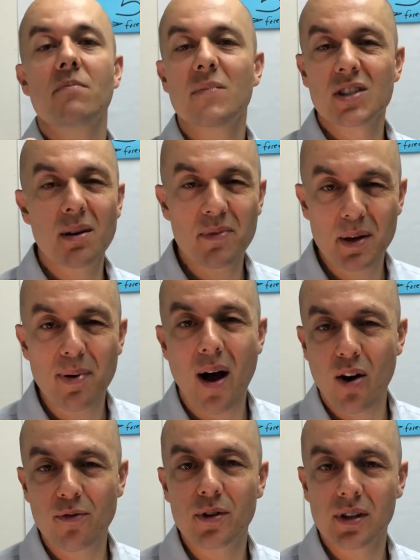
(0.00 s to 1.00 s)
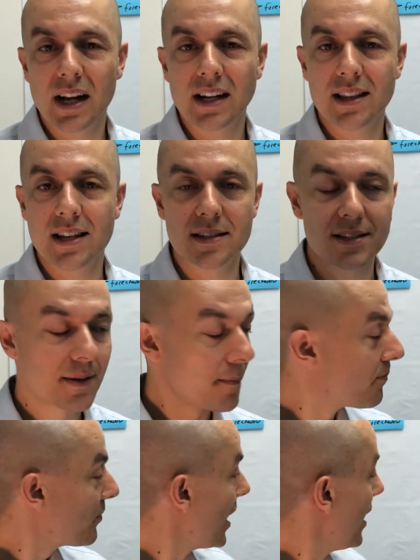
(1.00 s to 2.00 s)
Something powerful like this.
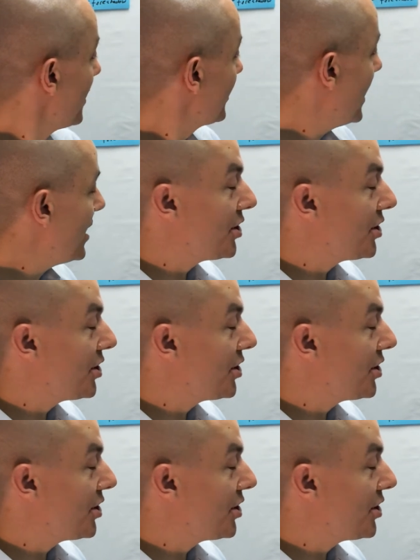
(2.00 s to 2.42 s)
Stay